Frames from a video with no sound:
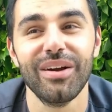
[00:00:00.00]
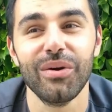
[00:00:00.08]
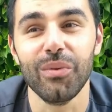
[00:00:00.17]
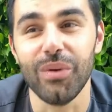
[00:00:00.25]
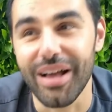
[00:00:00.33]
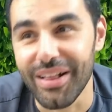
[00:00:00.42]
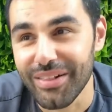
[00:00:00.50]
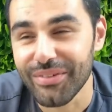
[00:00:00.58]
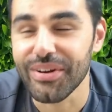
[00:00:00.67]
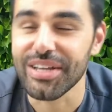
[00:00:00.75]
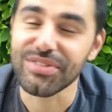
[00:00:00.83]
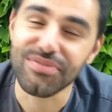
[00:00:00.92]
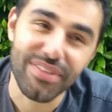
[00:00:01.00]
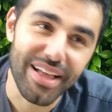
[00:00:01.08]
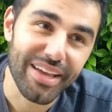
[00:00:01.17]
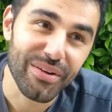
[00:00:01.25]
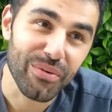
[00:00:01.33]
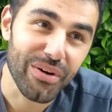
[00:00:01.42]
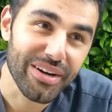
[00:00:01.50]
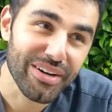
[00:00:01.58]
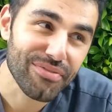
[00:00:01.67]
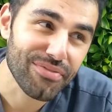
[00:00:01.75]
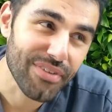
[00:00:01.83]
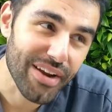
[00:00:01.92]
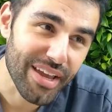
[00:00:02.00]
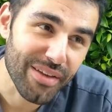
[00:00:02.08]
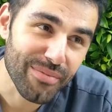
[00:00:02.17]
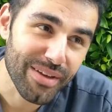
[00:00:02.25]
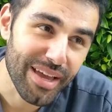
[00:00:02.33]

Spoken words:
Well, RaceFlight wanted a frame,